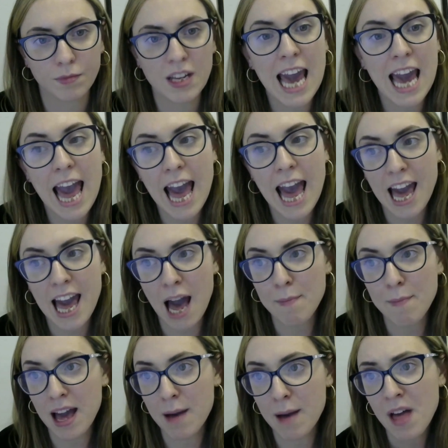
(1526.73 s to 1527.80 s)
Yeah,
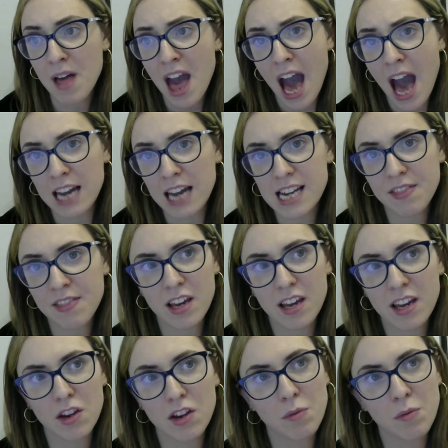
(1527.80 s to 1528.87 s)
I am. And I
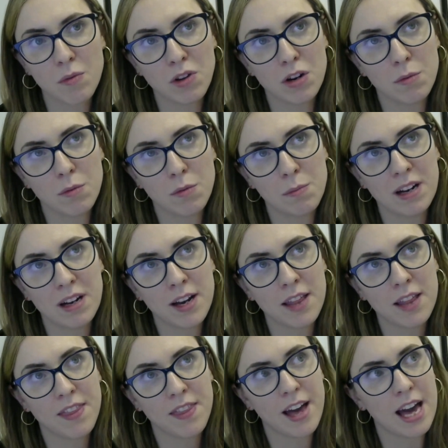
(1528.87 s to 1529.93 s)
think, when we
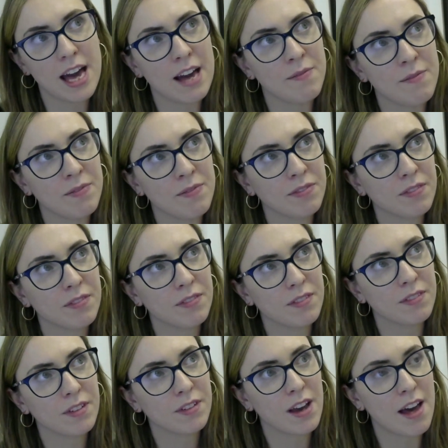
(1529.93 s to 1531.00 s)
look at
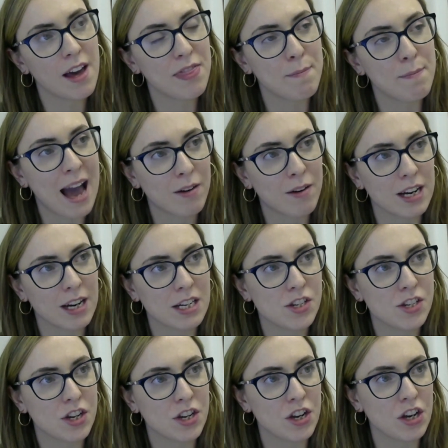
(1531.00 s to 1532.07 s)
the
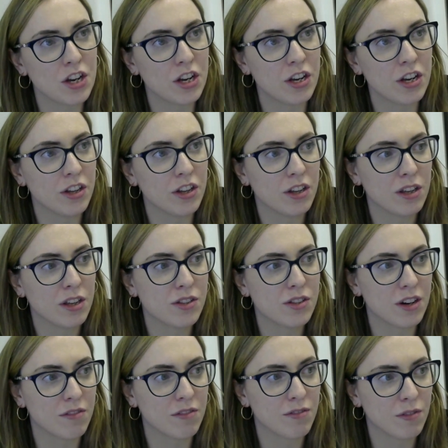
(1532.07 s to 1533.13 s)
background to
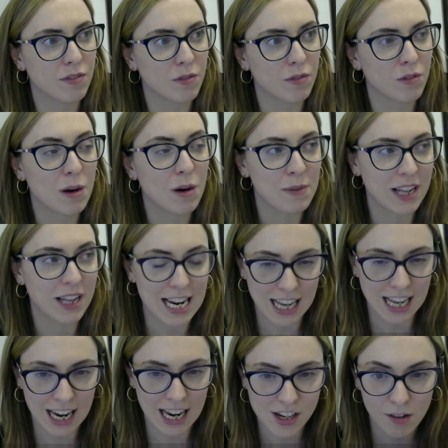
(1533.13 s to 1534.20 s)
sort of
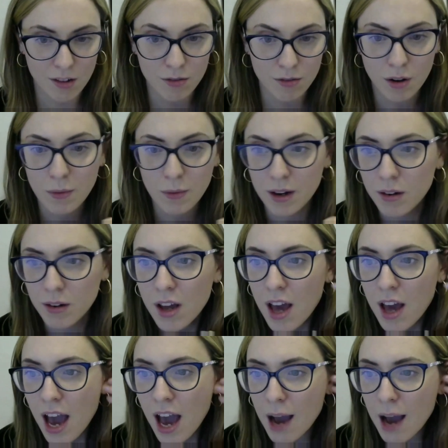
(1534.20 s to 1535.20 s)
criminalization of women,